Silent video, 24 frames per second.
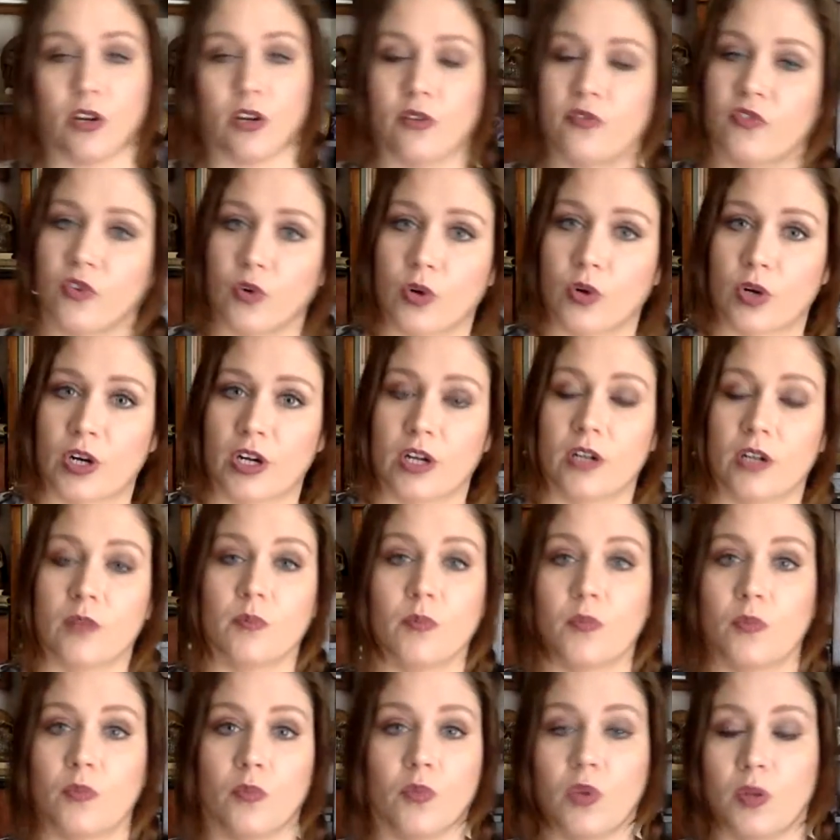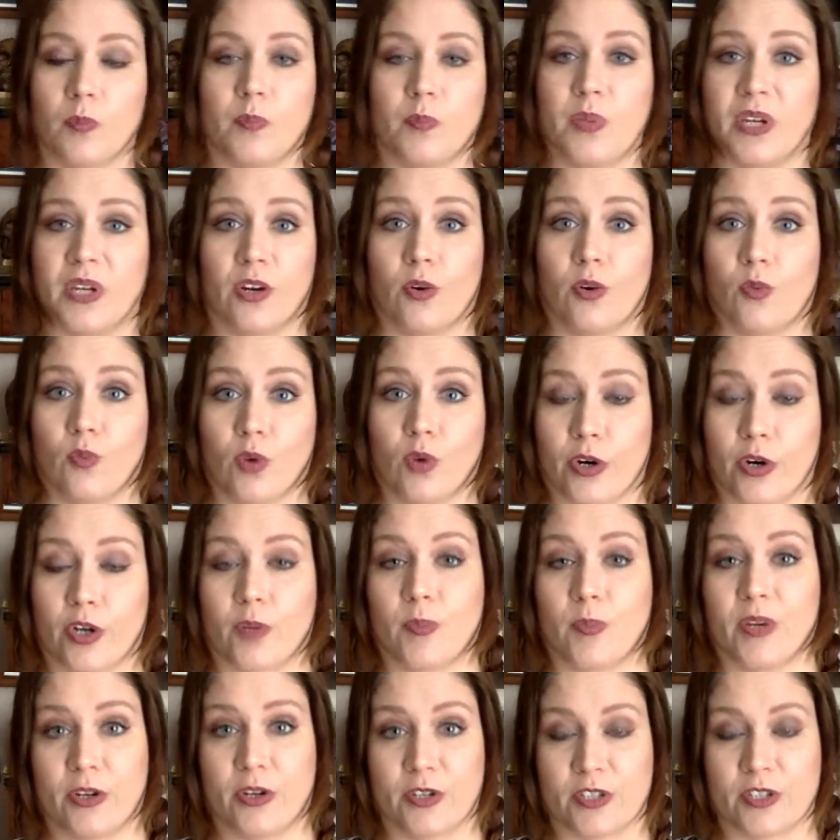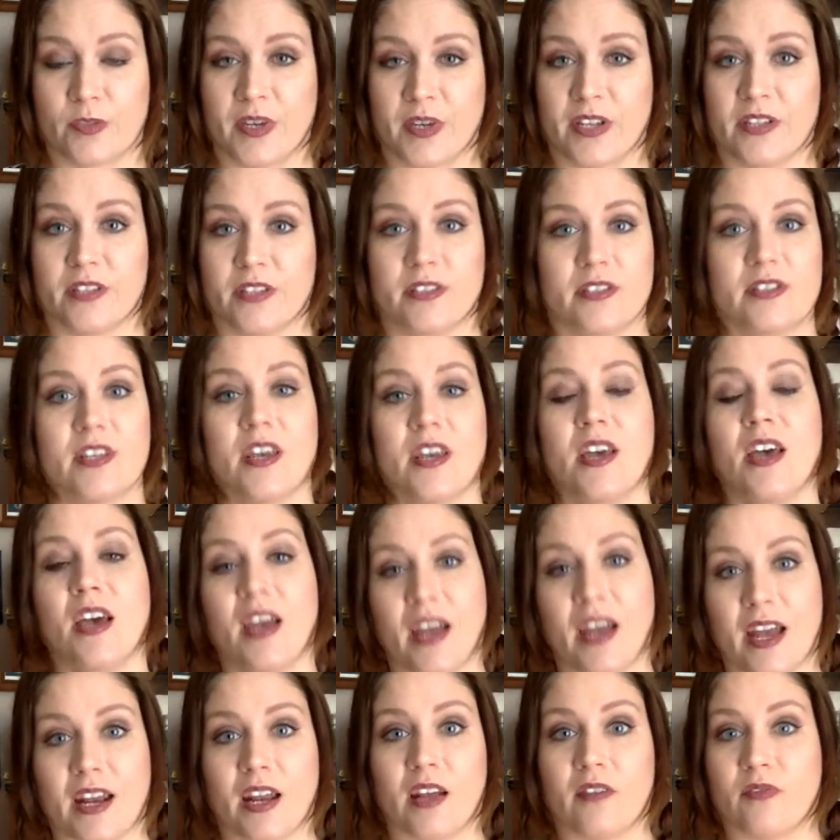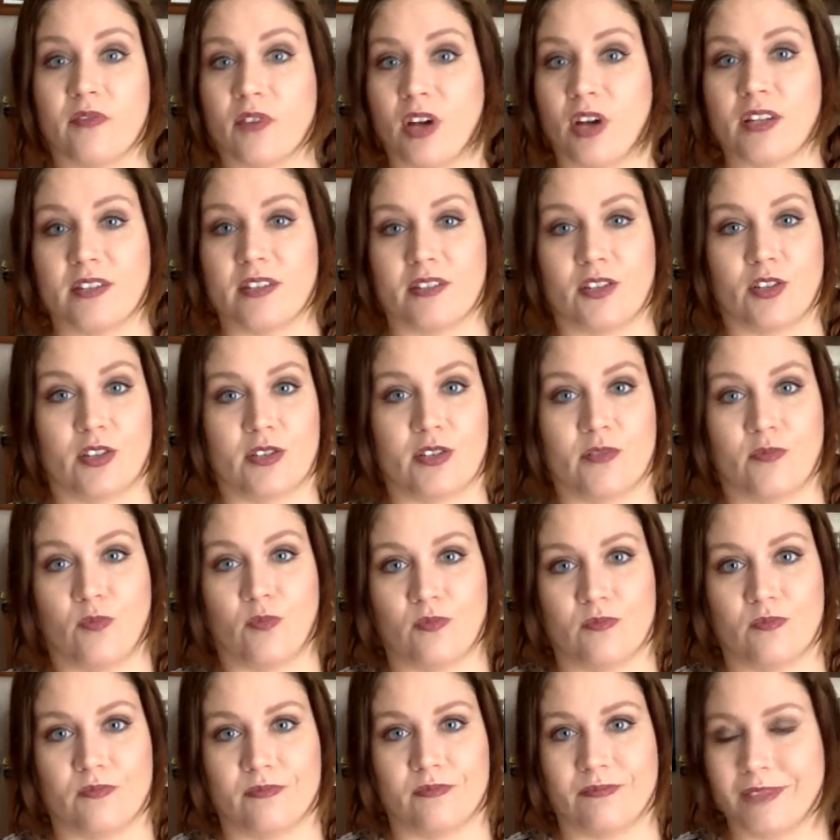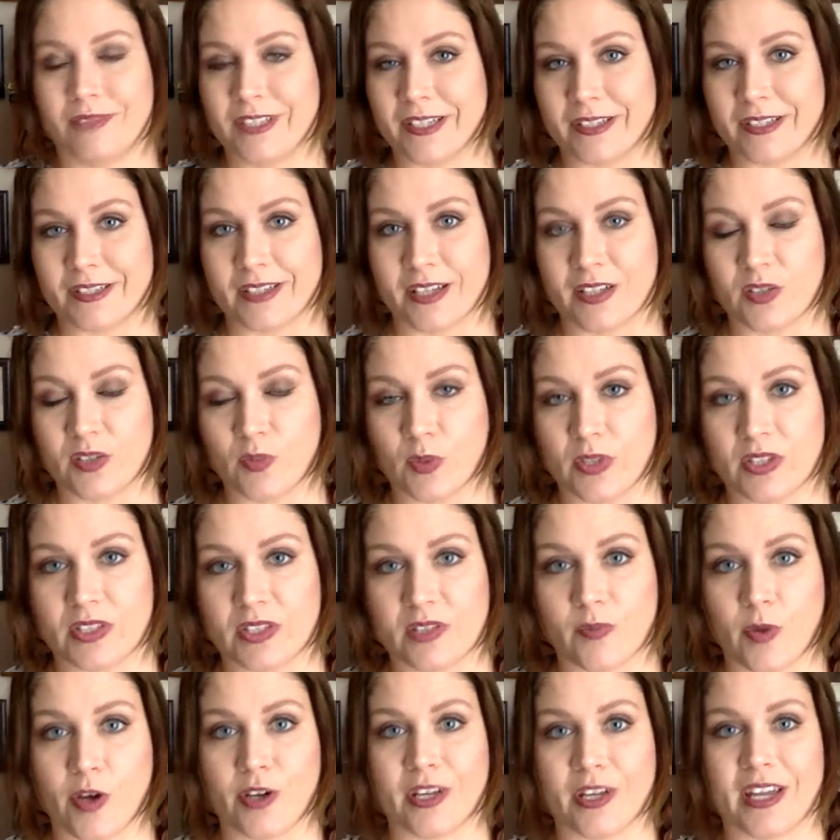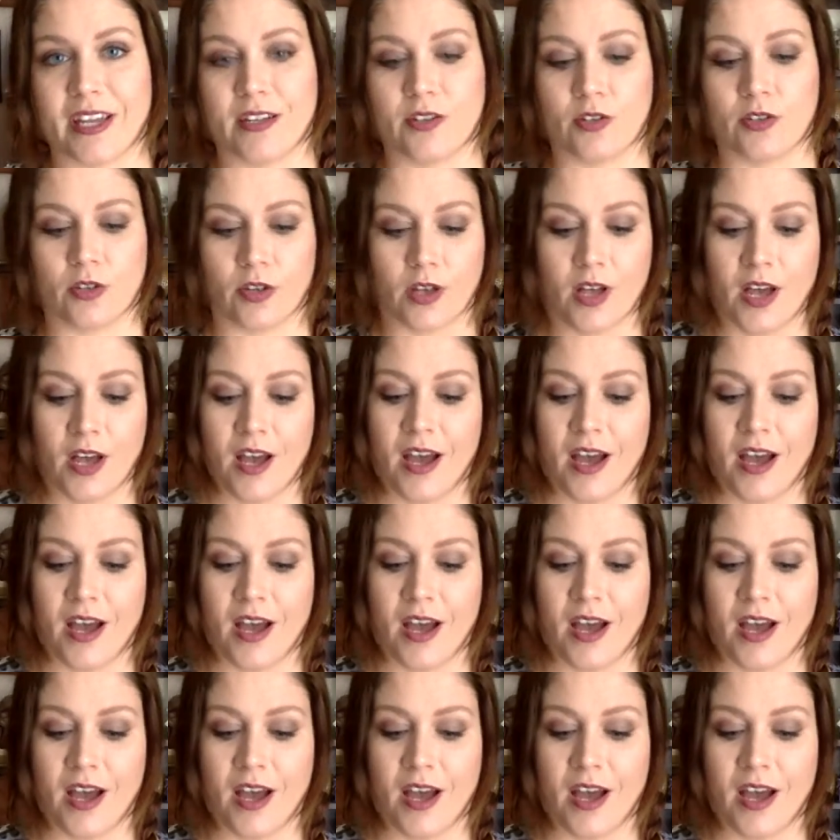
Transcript: for bigger work, bigger spells, and I've gotten good success with a small candle.